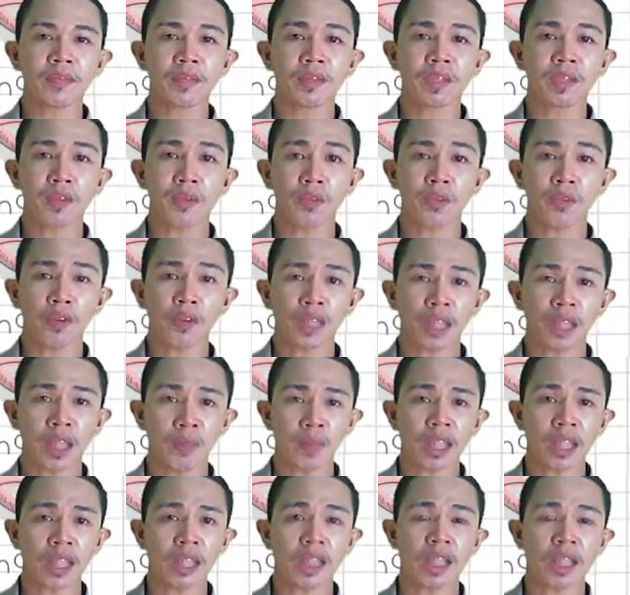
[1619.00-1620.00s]
For the
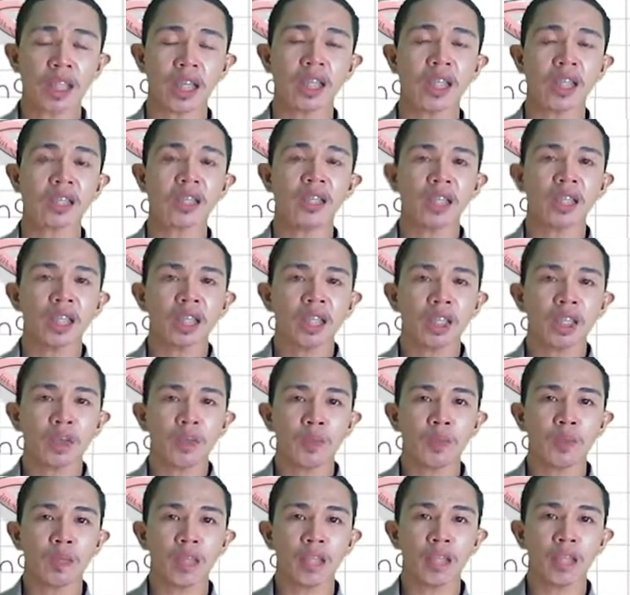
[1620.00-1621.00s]
median,
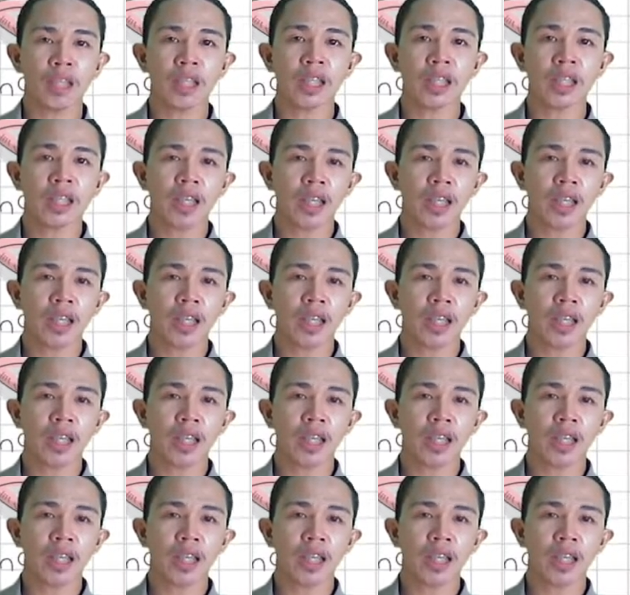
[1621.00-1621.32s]
we